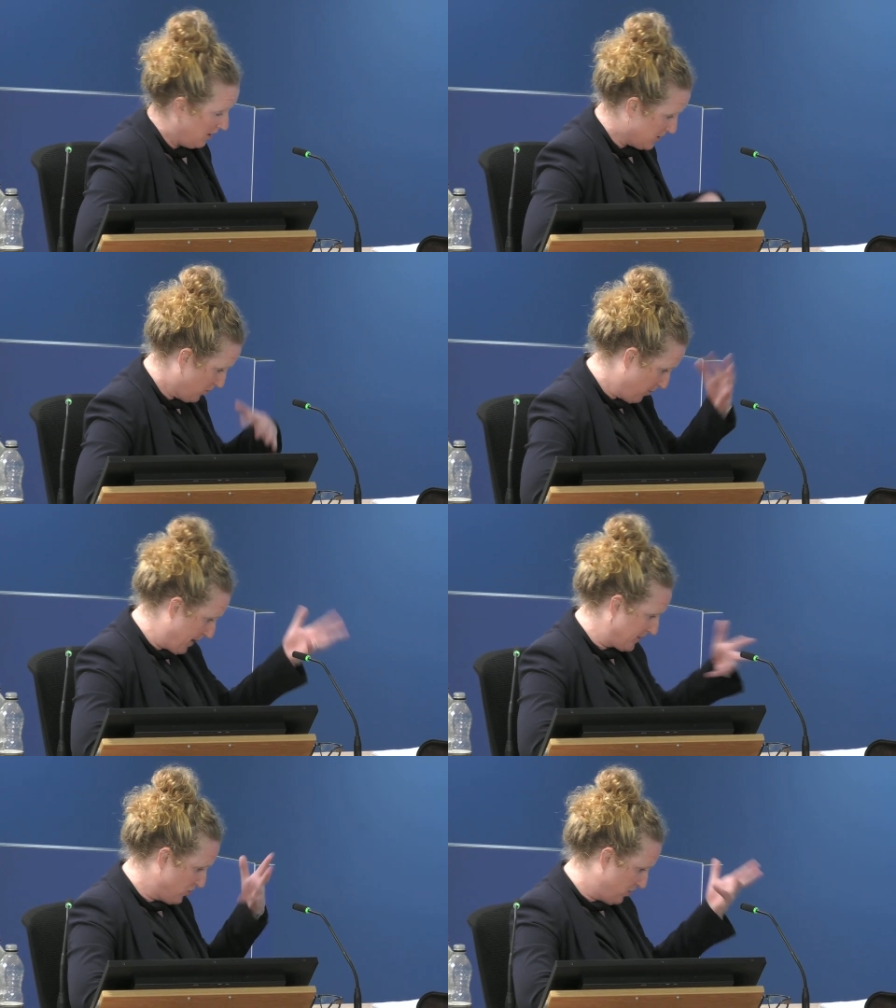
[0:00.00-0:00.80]
So we're
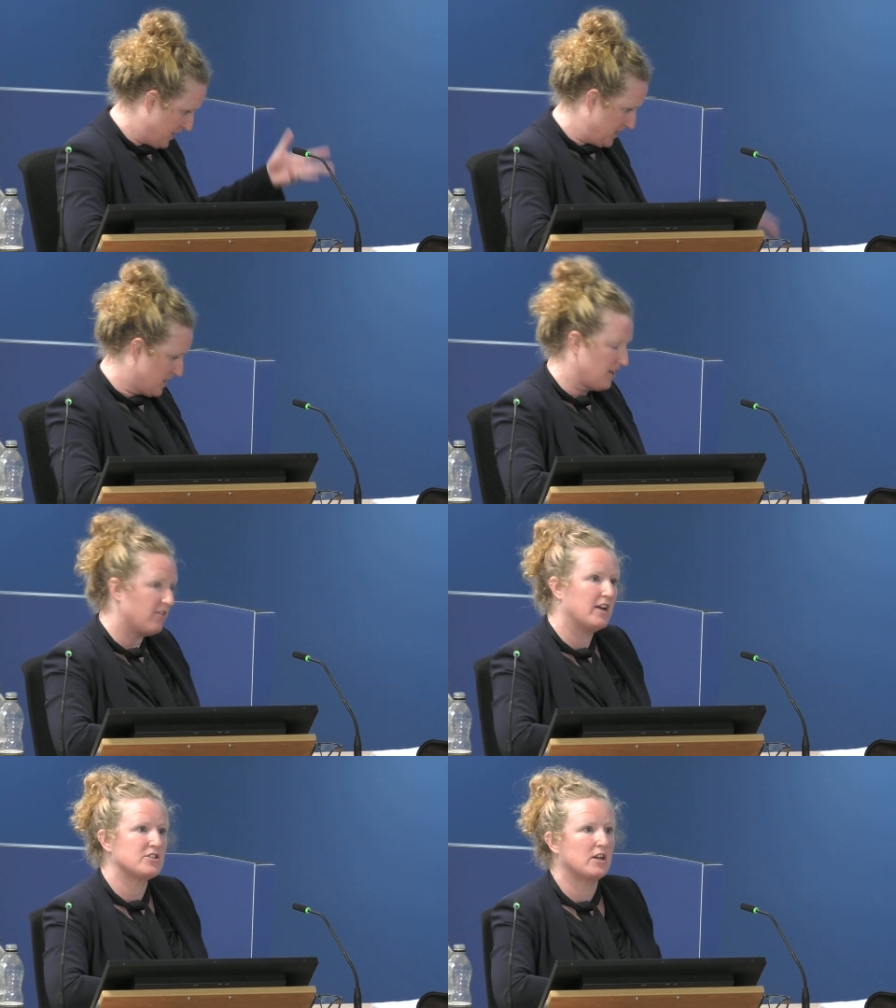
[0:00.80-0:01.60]
back to all these
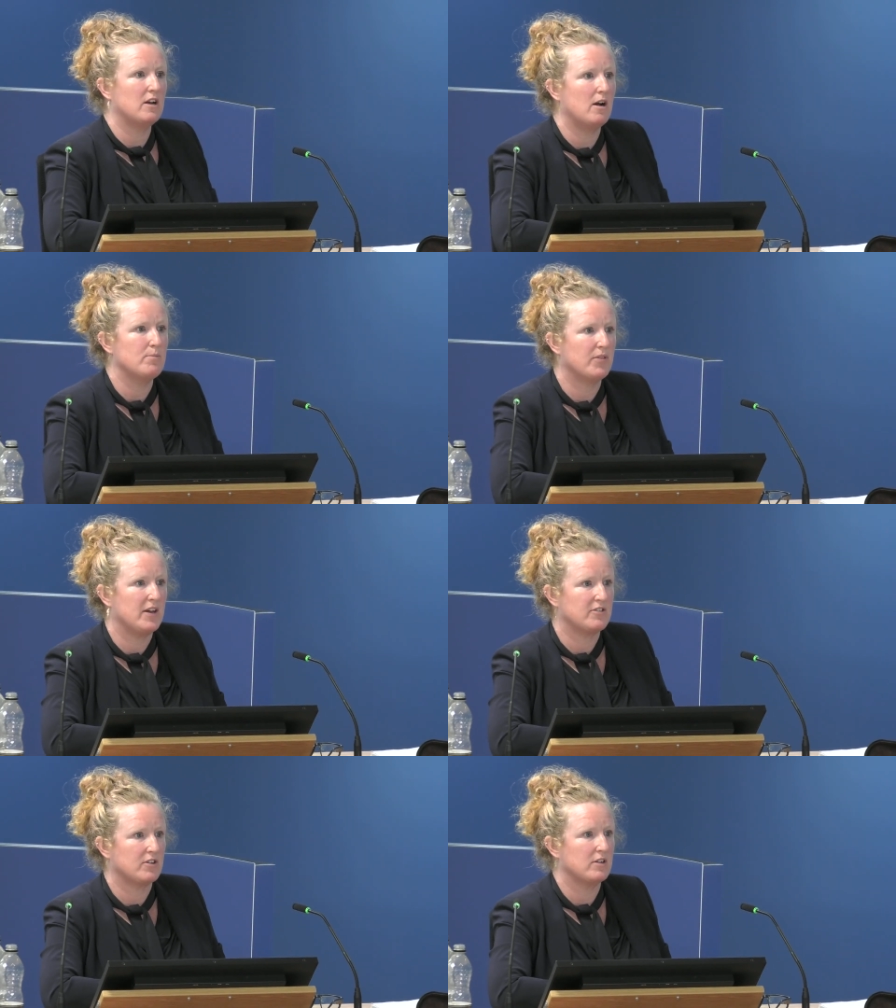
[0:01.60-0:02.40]
theoretical
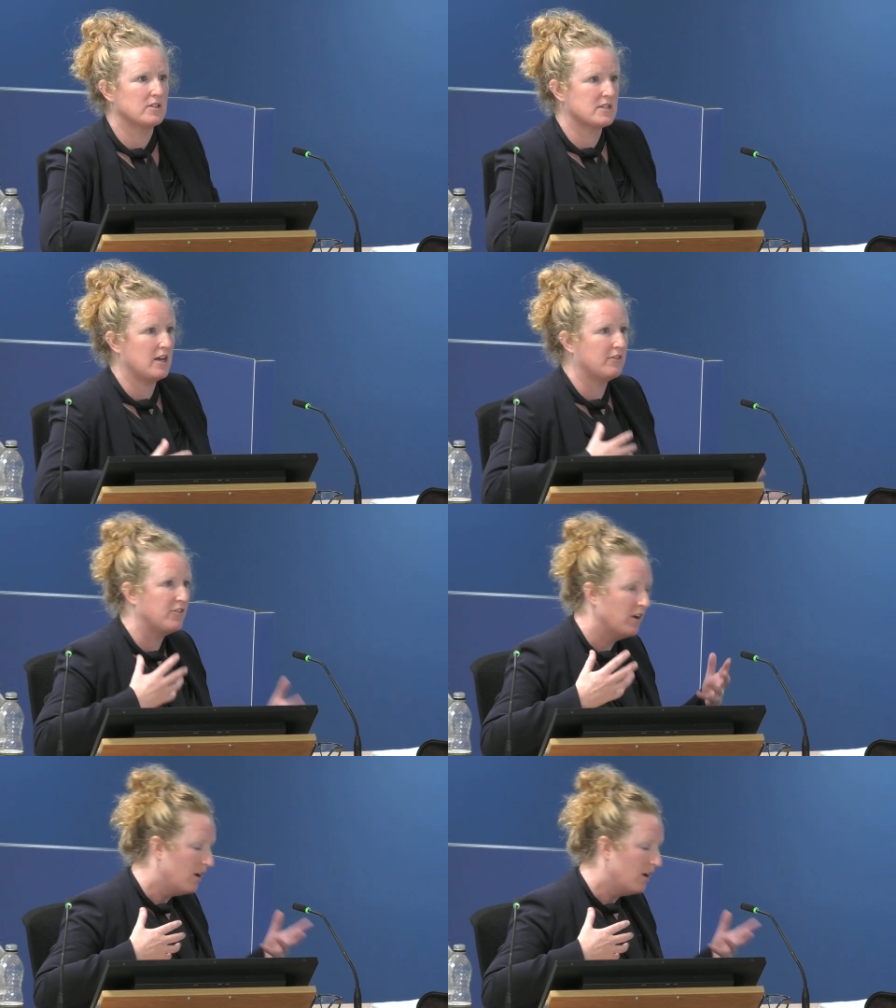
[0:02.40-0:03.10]
hypotheticals that